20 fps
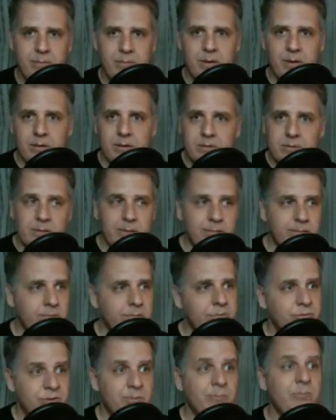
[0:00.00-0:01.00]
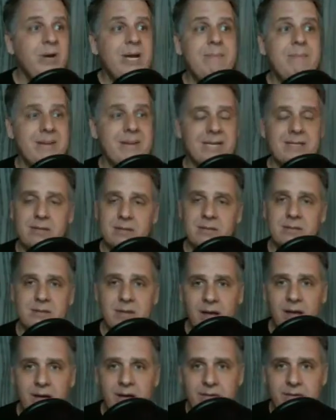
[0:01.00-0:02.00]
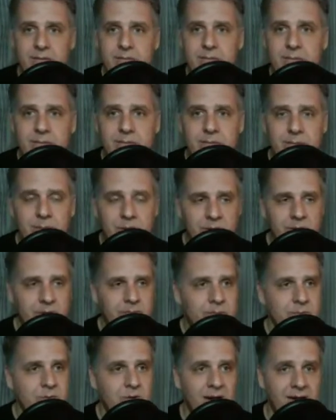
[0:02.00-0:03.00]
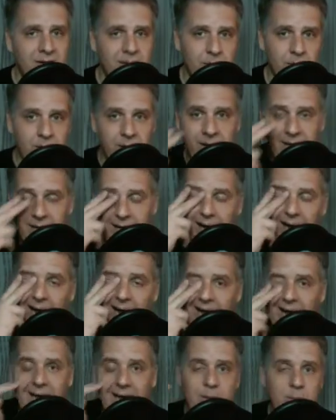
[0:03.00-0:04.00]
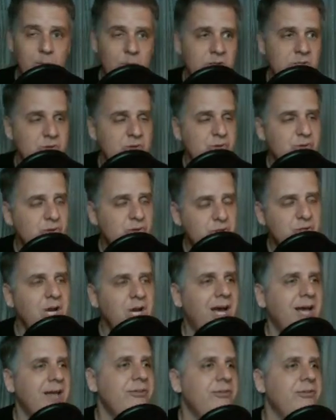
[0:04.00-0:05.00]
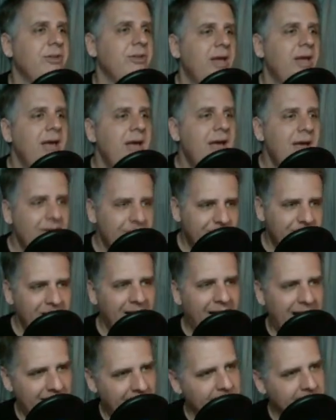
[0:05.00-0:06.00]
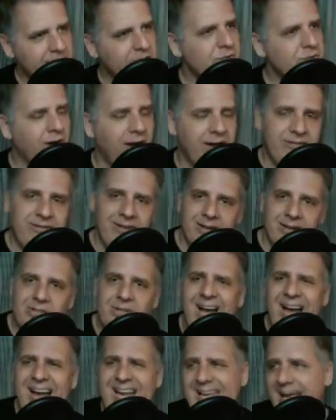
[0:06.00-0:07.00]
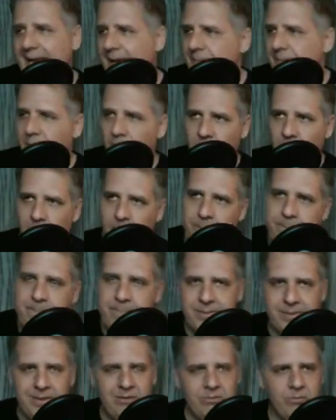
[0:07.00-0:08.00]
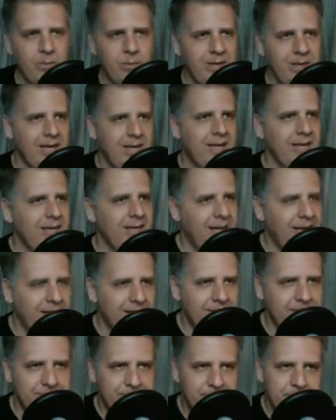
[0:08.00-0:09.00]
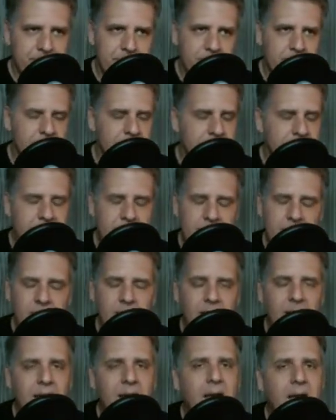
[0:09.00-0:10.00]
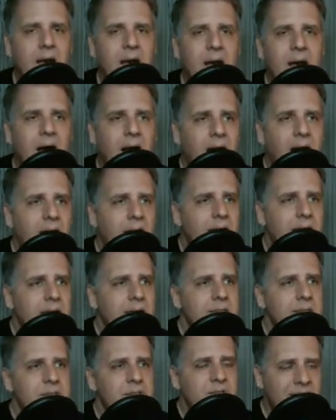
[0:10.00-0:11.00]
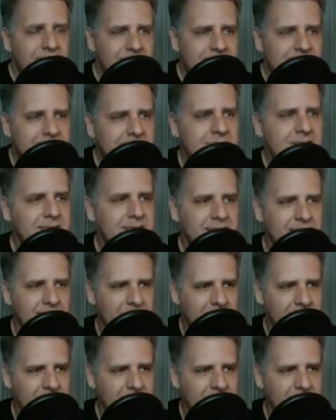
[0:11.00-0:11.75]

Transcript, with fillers: uh, some some remixes of the music from Dragon War, and I was just flat out exhausted. And so I came home this weekend and uh, just